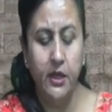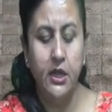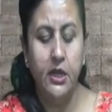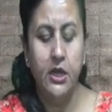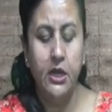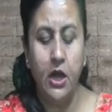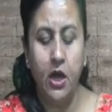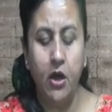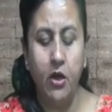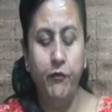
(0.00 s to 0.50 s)

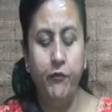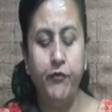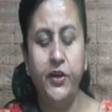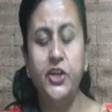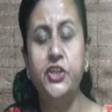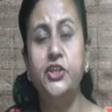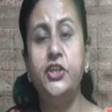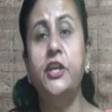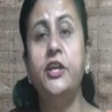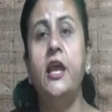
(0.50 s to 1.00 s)
now
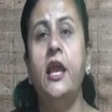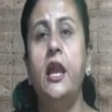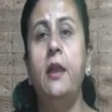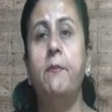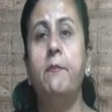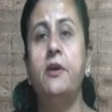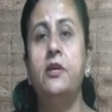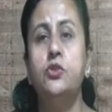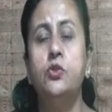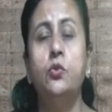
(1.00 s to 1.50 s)
friction
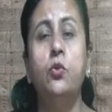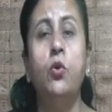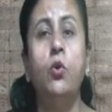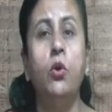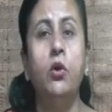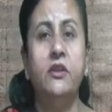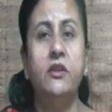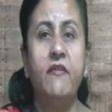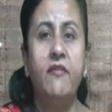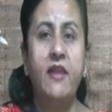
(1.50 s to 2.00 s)
help us to
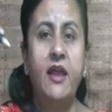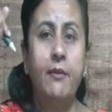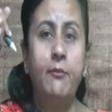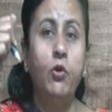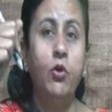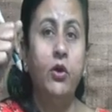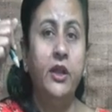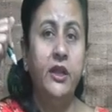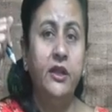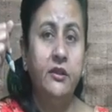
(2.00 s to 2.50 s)
hold things. I am
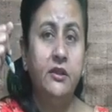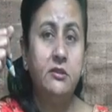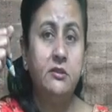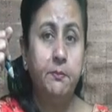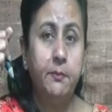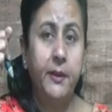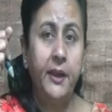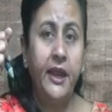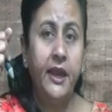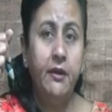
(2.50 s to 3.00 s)
holding the
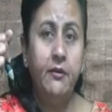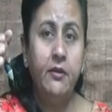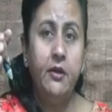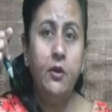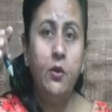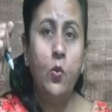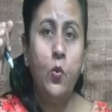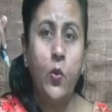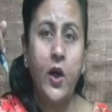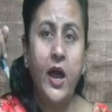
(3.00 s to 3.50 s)

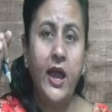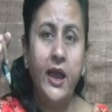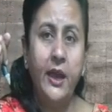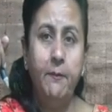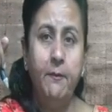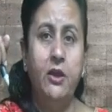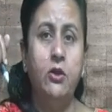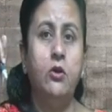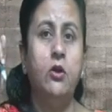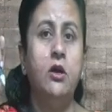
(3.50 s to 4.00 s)
pen. Why?
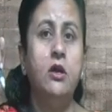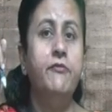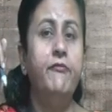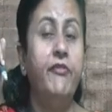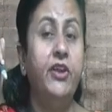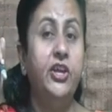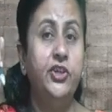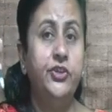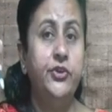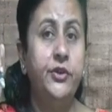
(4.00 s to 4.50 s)
Because
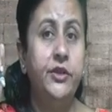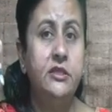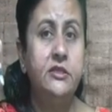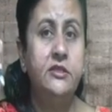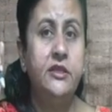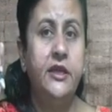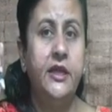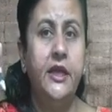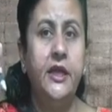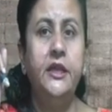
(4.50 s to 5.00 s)
friction is
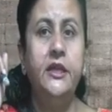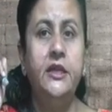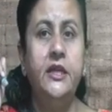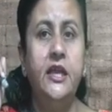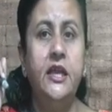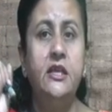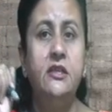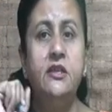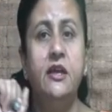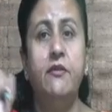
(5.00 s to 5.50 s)
there. In
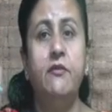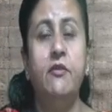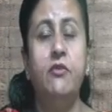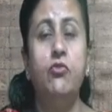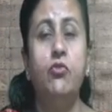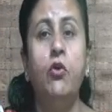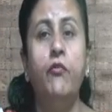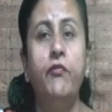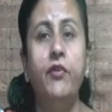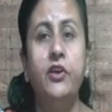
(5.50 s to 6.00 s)
case there is
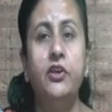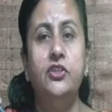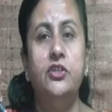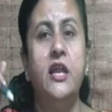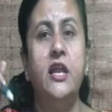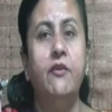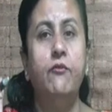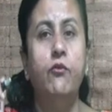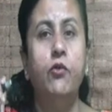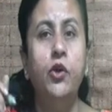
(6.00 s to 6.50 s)
no friction,
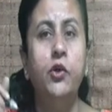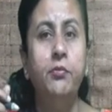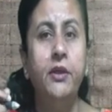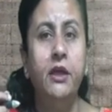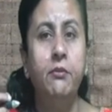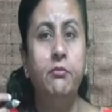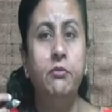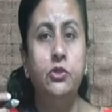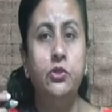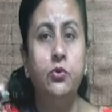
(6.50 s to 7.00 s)
I won't be
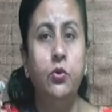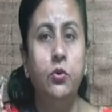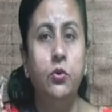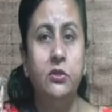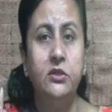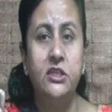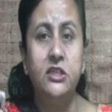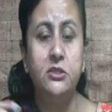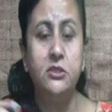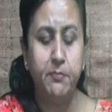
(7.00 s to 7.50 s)
able to
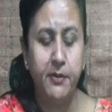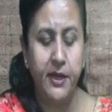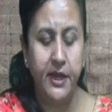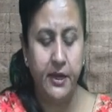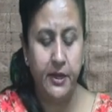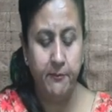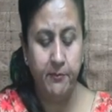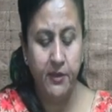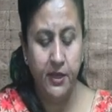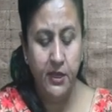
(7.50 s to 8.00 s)
hold this
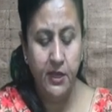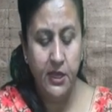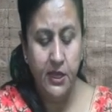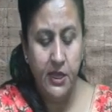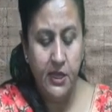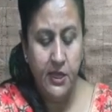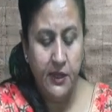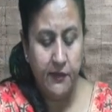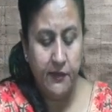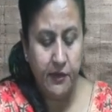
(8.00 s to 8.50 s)
pen.
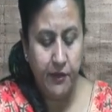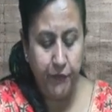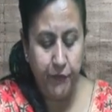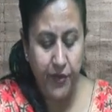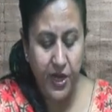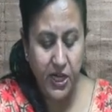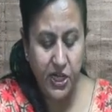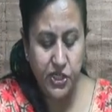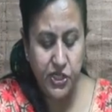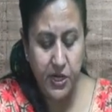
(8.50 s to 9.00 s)
The
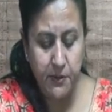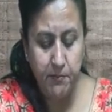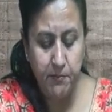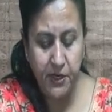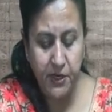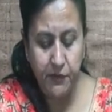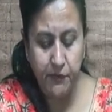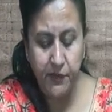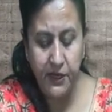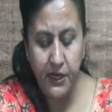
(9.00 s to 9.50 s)
friction
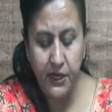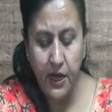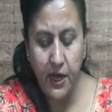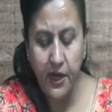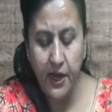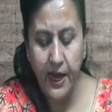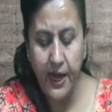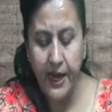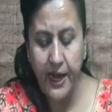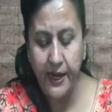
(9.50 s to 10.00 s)
between our
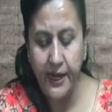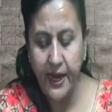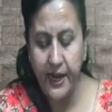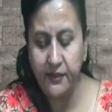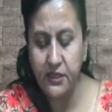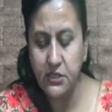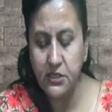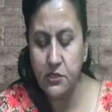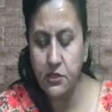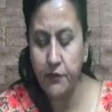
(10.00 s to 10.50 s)
hand and
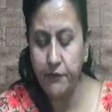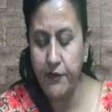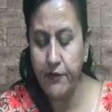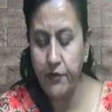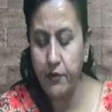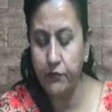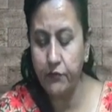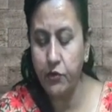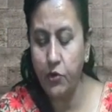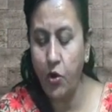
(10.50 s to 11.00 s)
the
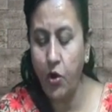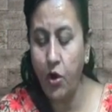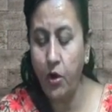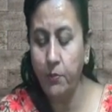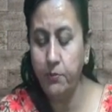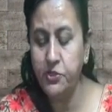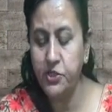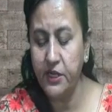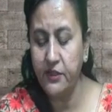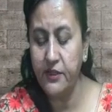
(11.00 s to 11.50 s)
surface of the
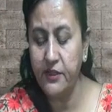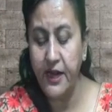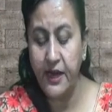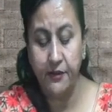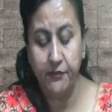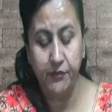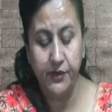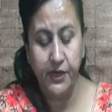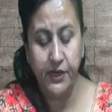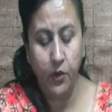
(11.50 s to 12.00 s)
object
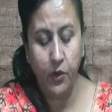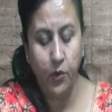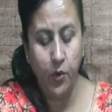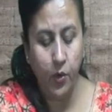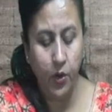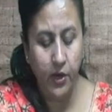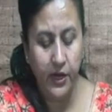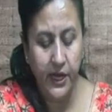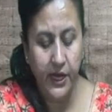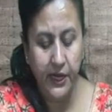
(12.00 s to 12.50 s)
that we are
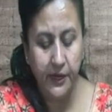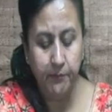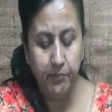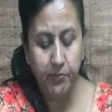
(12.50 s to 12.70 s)
holding